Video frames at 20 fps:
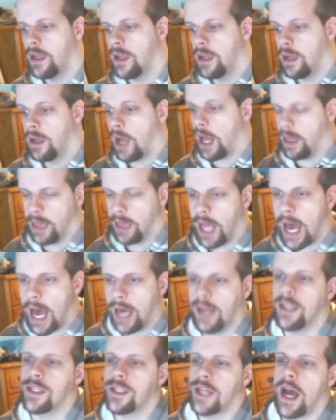A lot of
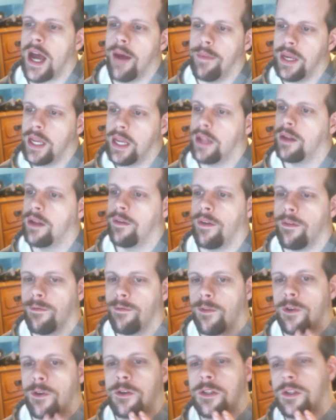zombie. Uh,
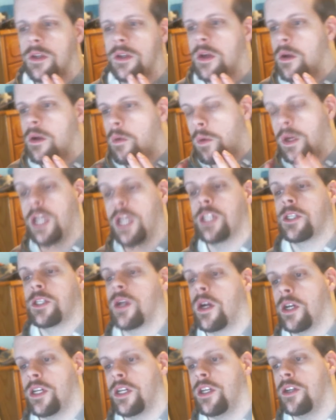first, when I
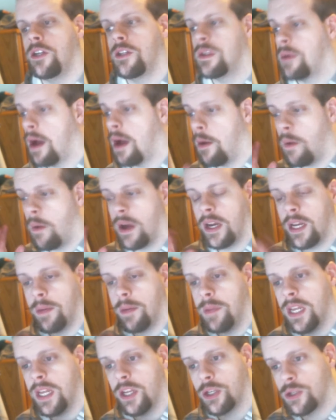started YouTube, I wanted to be
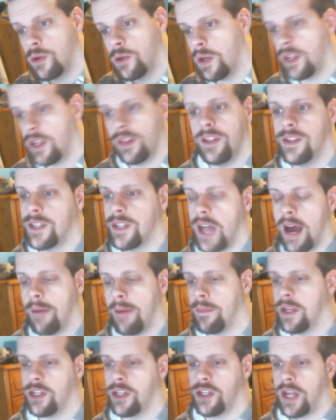a strictly zombie
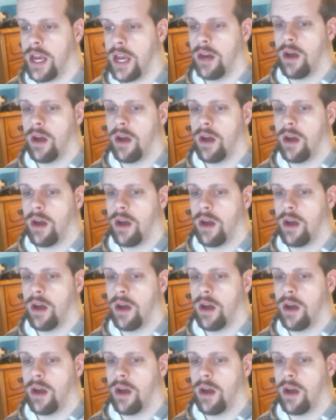channel.